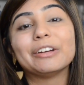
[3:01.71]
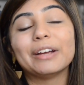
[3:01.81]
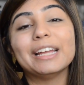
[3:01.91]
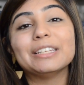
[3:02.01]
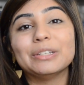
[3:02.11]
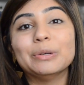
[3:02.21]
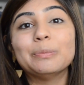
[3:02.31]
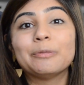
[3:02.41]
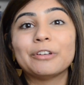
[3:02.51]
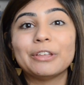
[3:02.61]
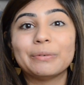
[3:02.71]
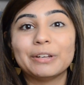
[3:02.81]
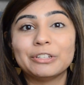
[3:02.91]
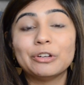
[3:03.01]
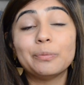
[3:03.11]
great dupe for the
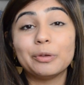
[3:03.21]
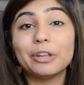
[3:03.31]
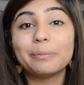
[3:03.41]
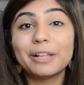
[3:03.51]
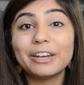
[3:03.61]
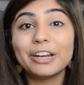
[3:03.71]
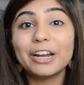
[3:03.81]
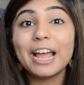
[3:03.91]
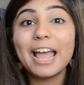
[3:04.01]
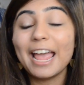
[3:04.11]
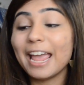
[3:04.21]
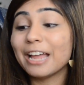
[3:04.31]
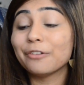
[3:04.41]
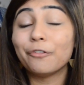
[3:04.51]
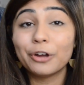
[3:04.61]
original Beauty Blender,
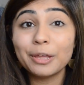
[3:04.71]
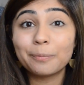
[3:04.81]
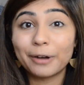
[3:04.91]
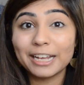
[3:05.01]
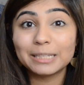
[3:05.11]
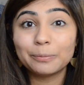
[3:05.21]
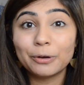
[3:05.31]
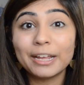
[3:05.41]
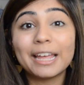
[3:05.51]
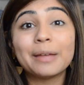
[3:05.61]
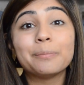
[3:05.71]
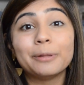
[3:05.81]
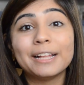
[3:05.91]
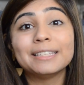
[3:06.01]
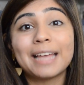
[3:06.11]
and for the price point, it
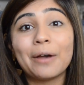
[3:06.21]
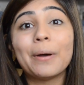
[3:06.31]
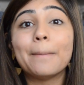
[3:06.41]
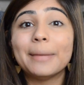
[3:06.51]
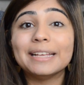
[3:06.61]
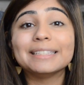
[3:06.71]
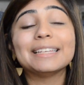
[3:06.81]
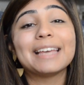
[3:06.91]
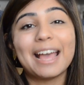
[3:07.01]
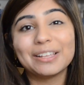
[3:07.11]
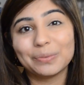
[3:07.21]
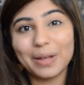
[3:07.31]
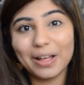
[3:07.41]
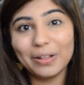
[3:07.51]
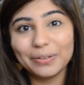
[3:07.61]
blends out amazing as
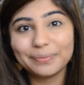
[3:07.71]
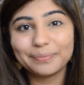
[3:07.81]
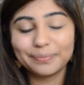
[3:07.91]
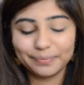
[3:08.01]
well.